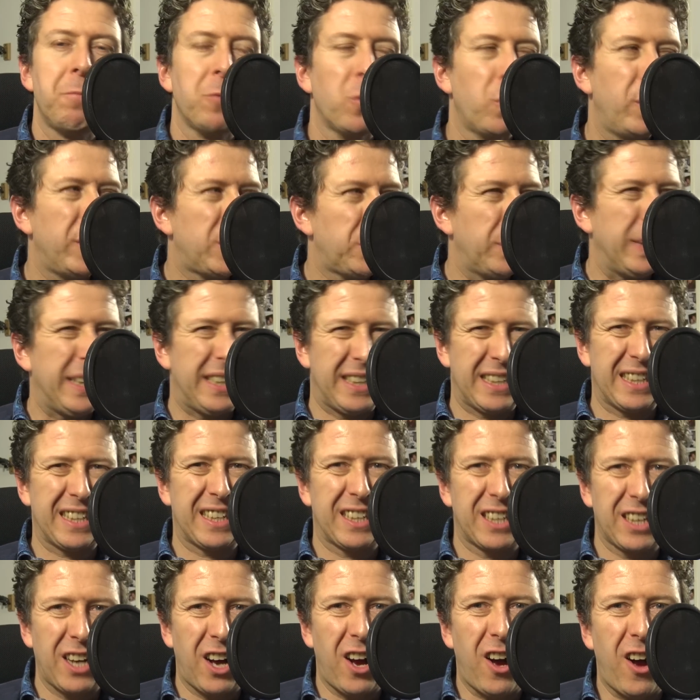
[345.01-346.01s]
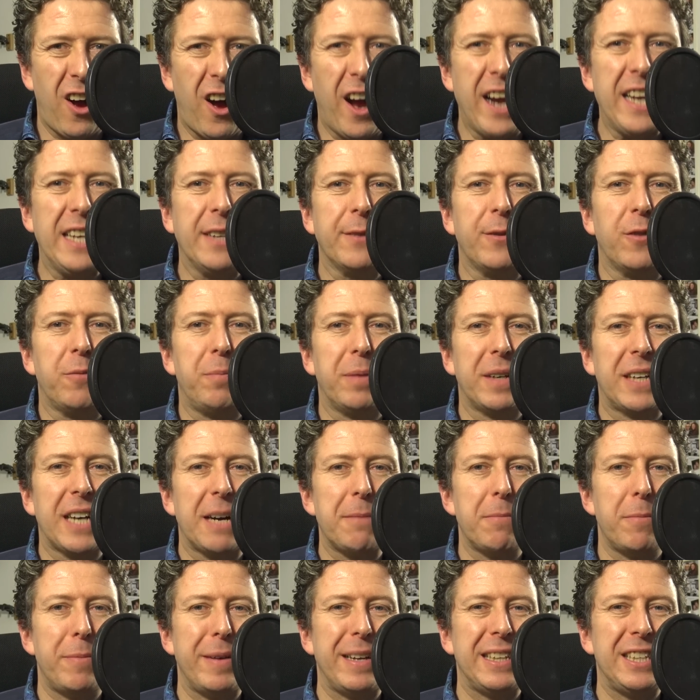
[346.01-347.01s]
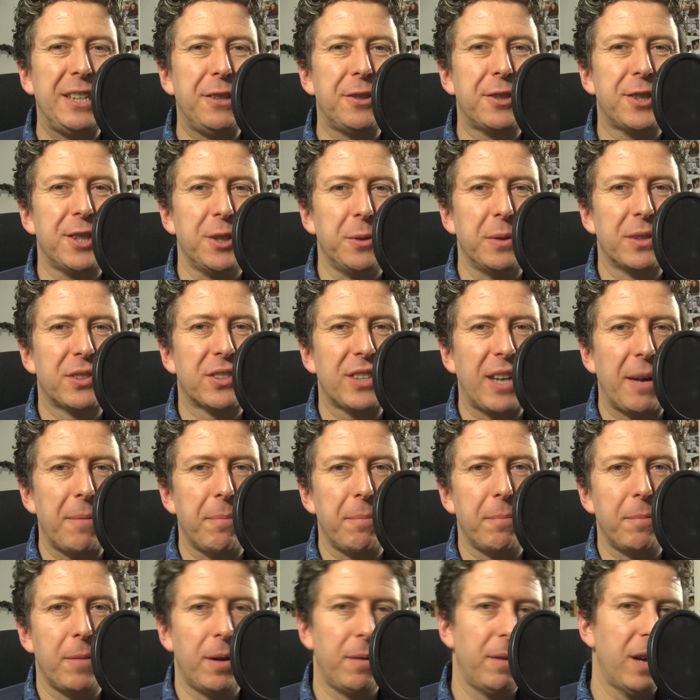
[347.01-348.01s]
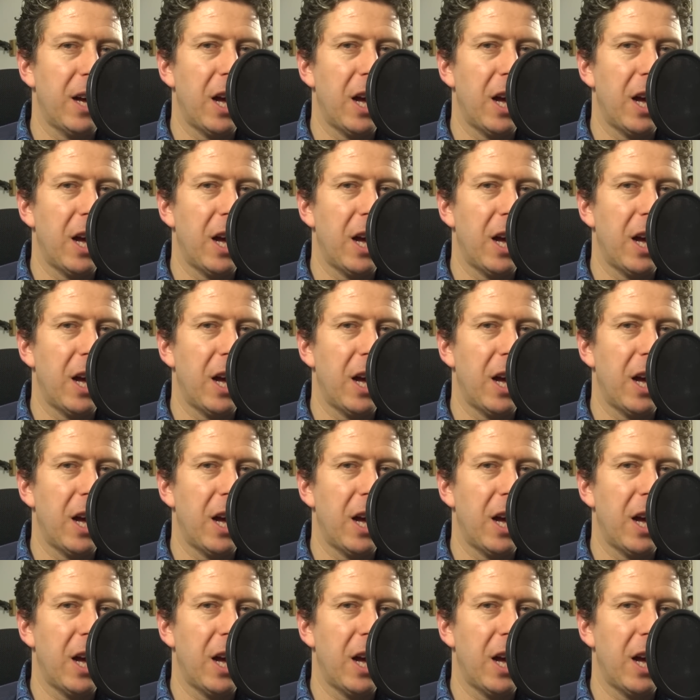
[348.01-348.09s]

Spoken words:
which we kind of have become a bit used to with some